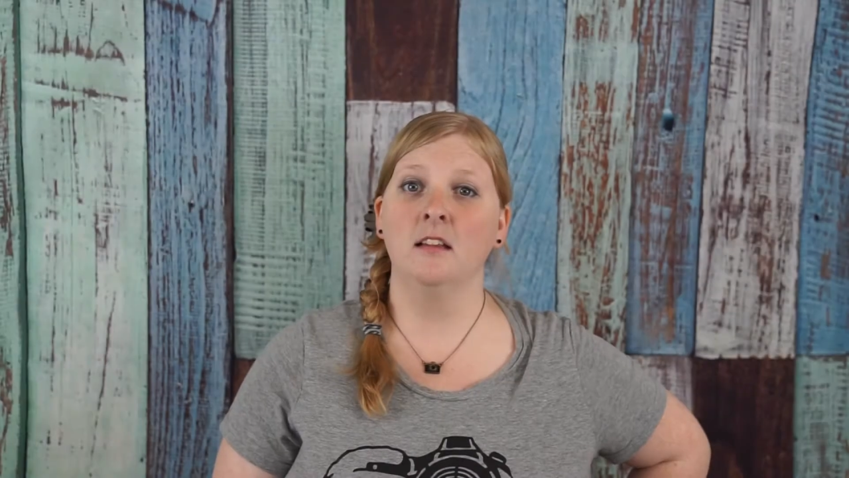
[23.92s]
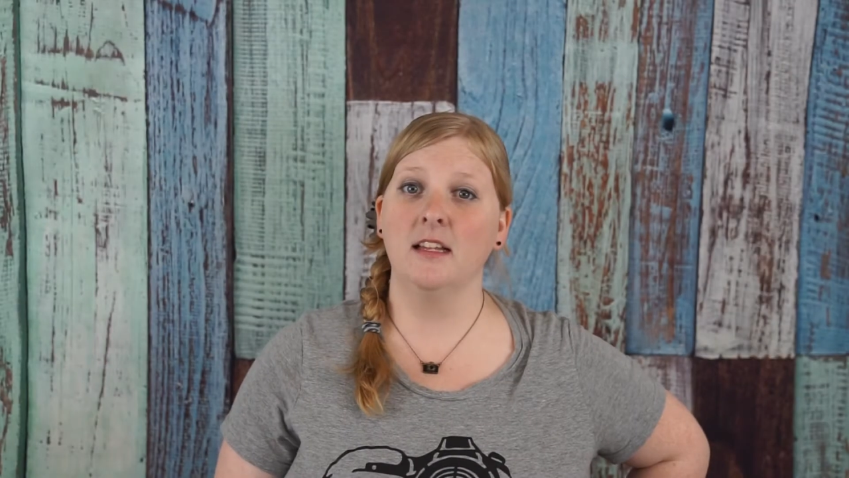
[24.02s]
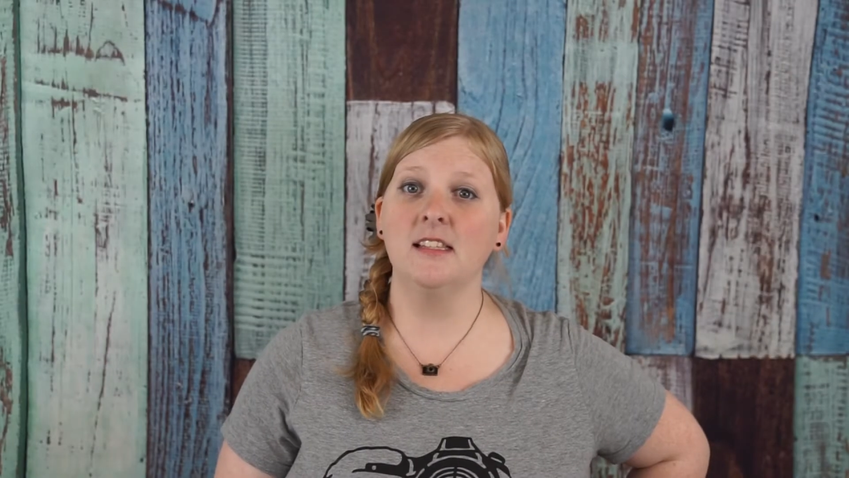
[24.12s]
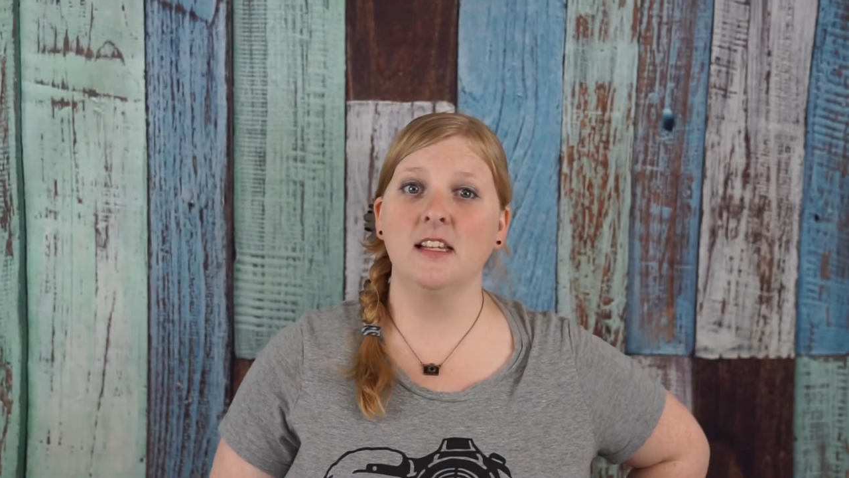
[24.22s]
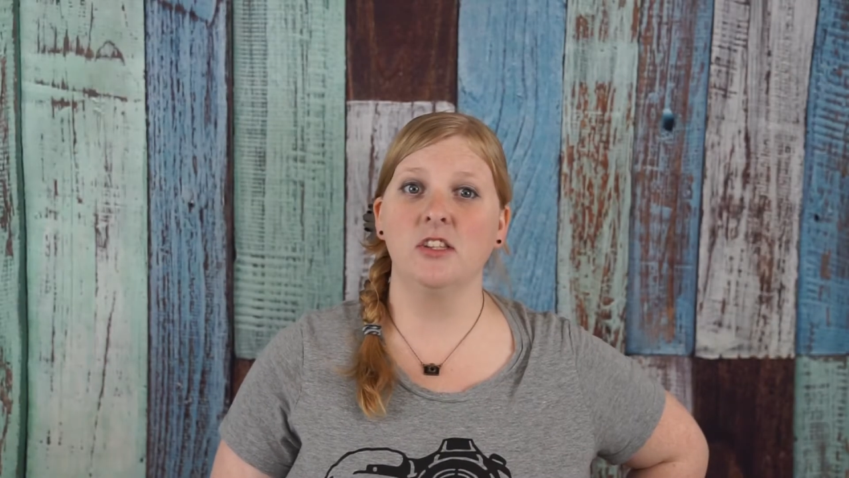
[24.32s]

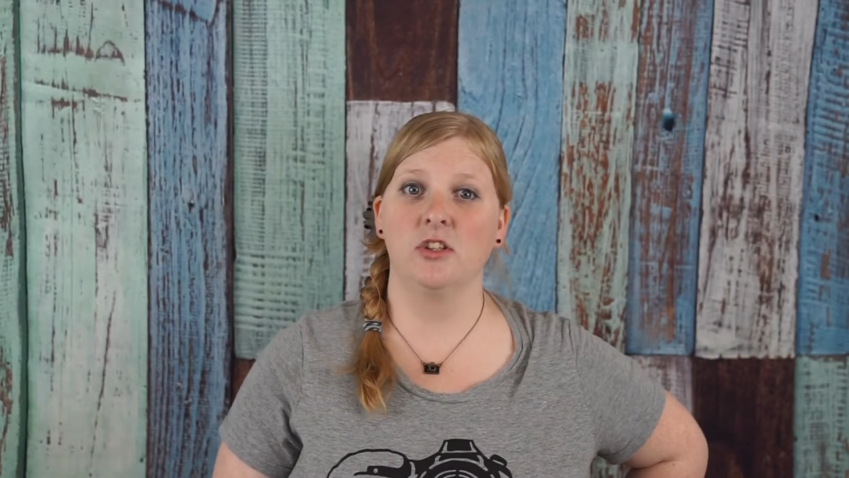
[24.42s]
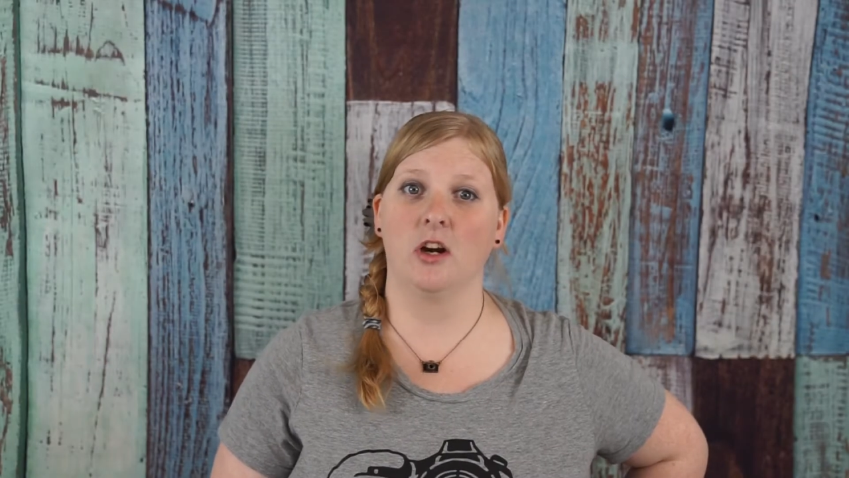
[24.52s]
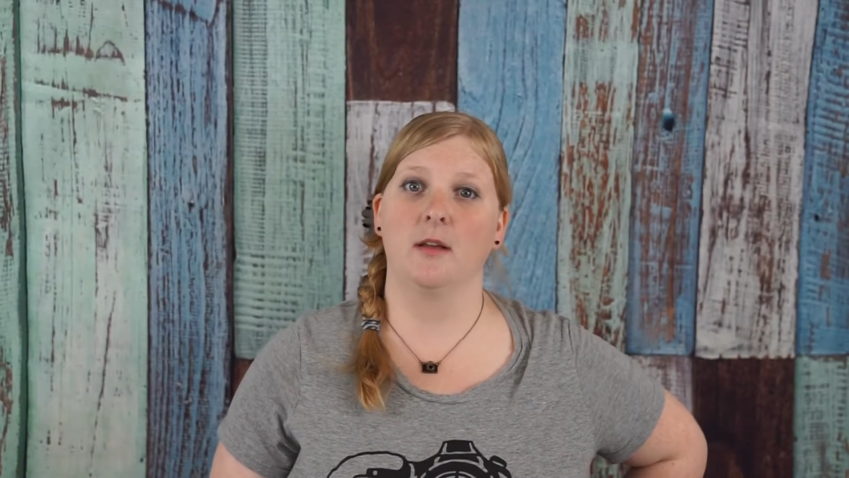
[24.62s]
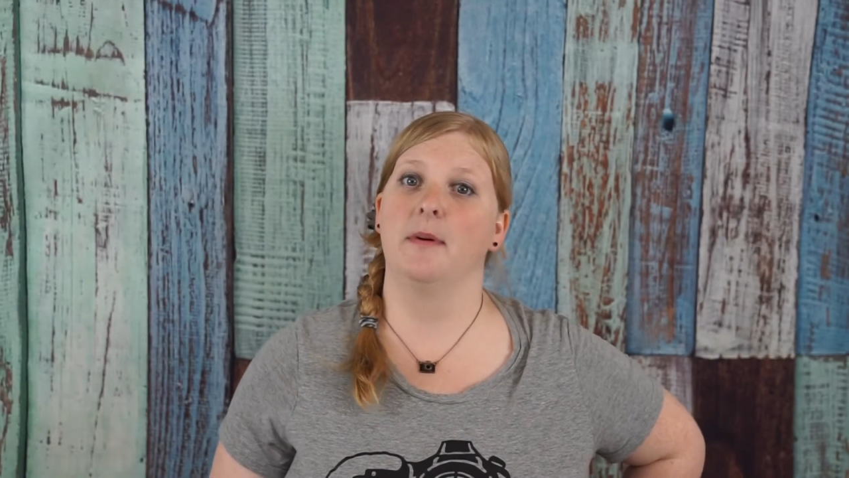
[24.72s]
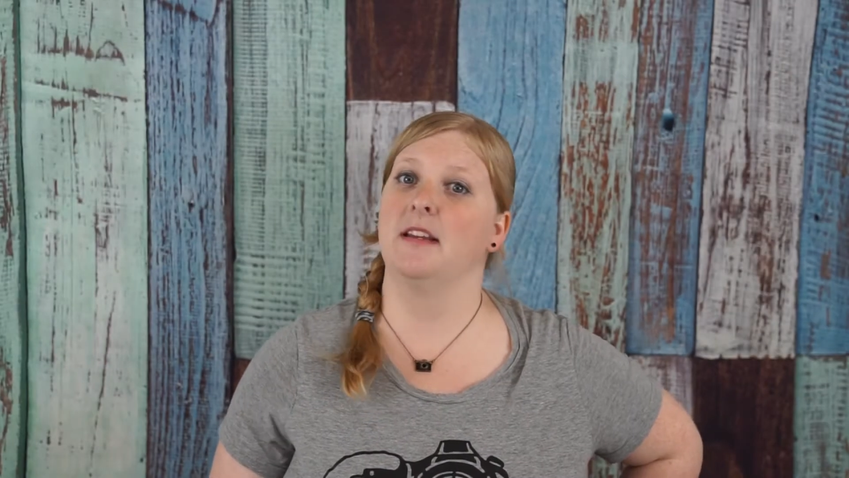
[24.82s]
Let's get
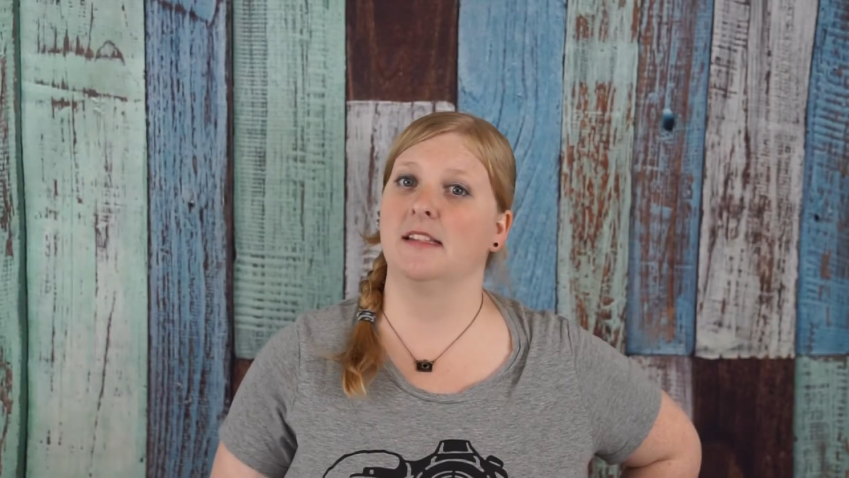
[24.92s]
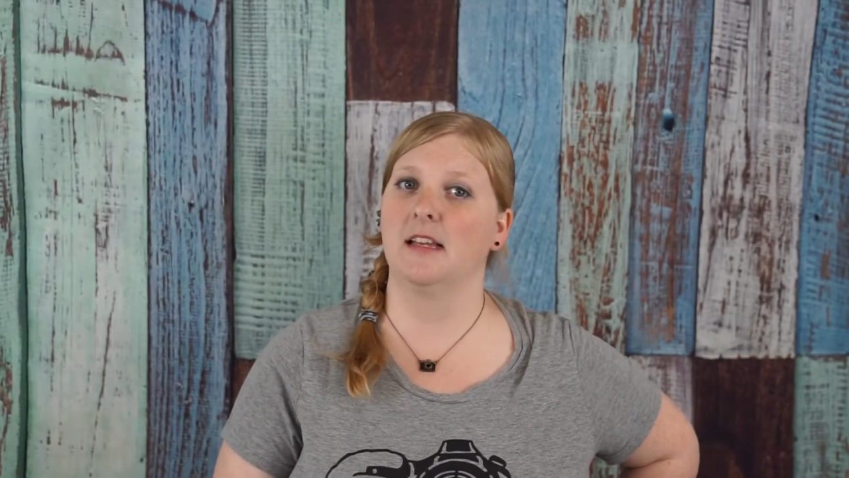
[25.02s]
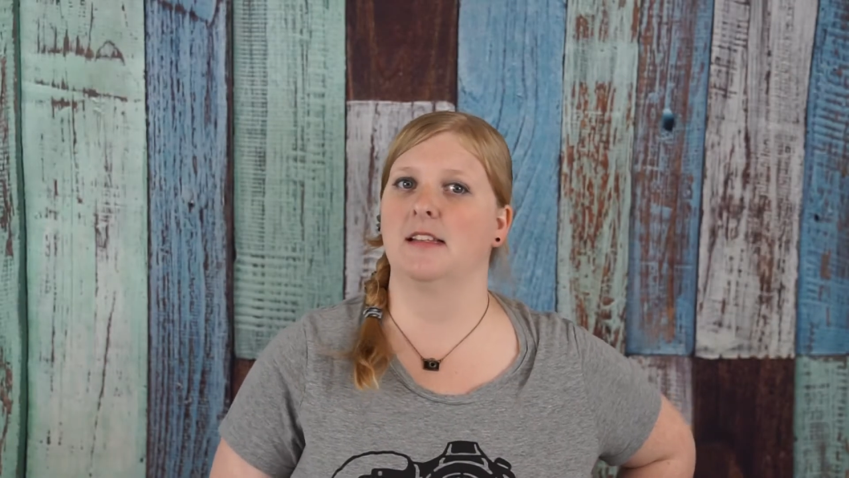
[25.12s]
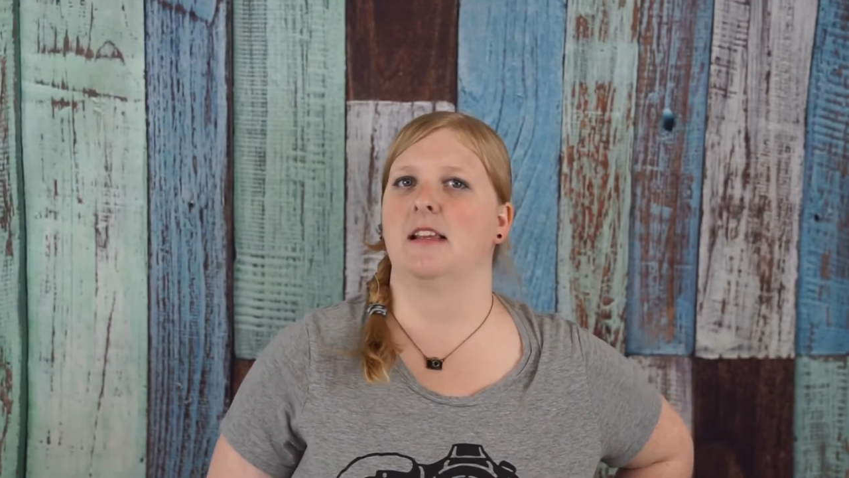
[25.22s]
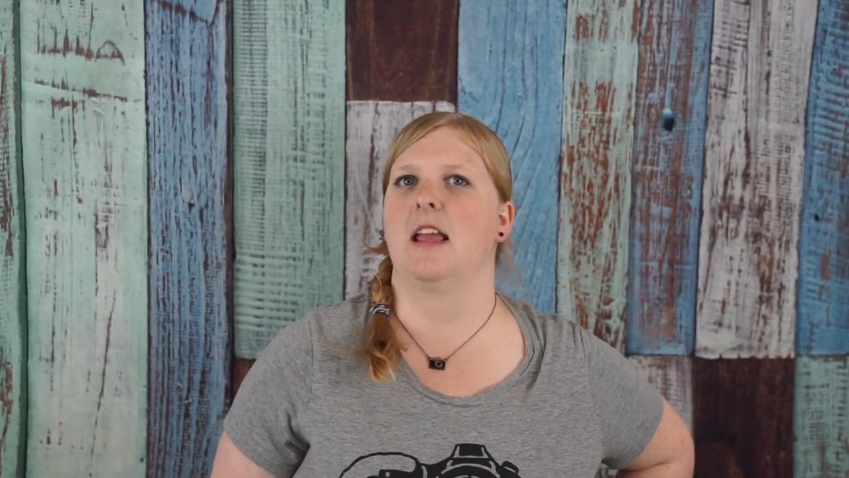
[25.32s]
started by
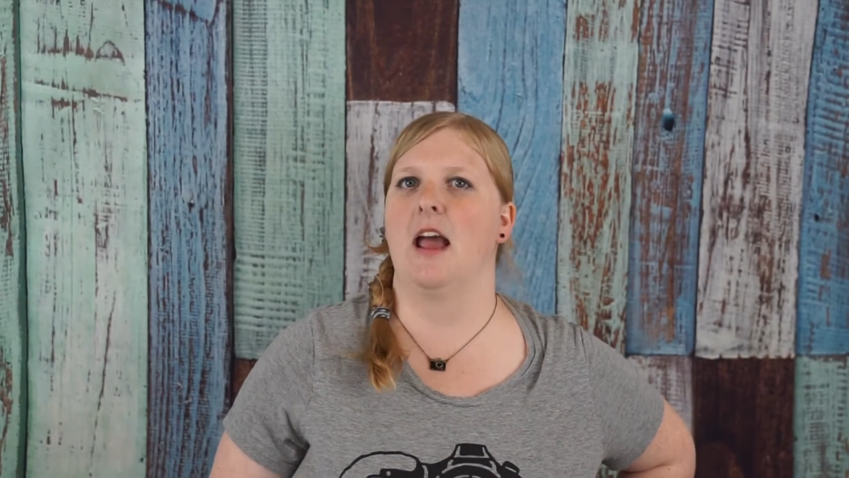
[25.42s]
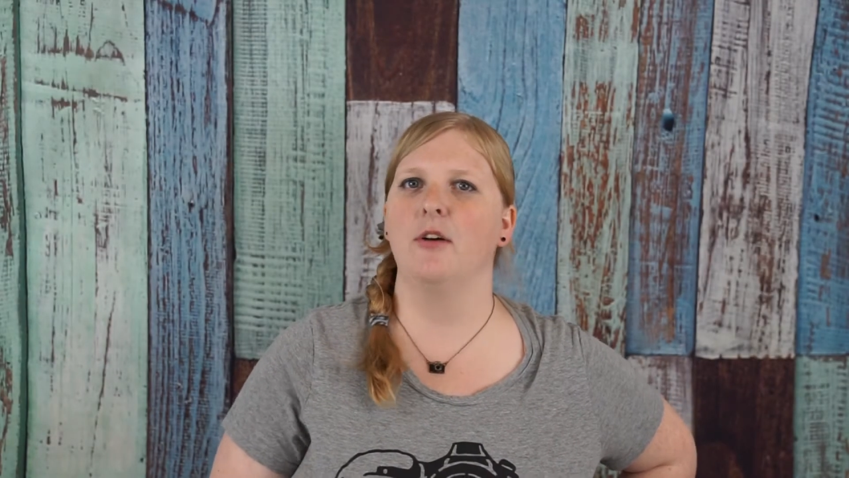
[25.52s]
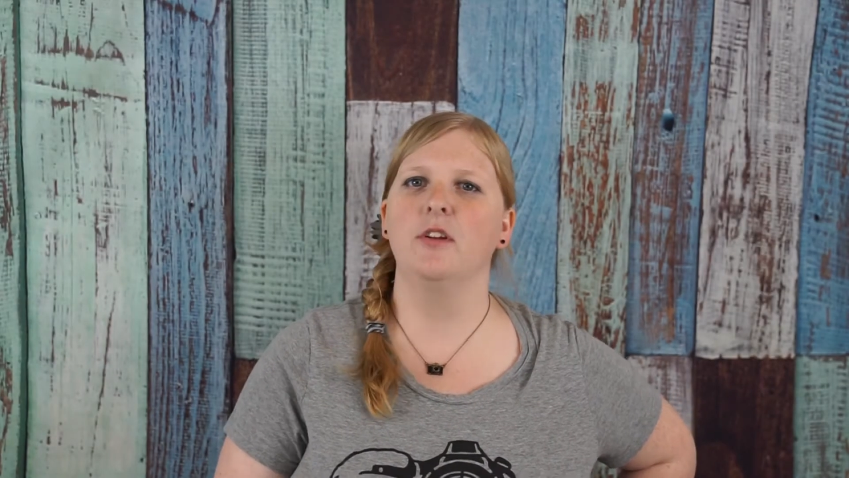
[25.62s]
discussing how